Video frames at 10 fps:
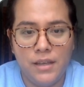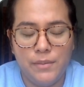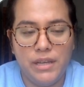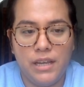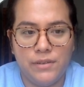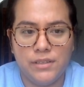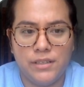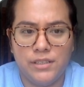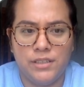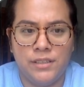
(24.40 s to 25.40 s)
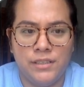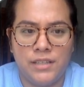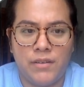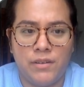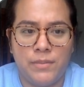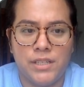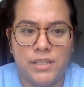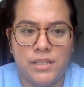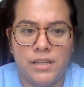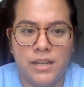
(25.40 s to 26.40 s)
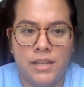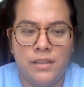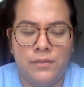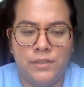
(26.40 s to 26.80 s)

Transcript: Behaviors concerns that were mentioned in the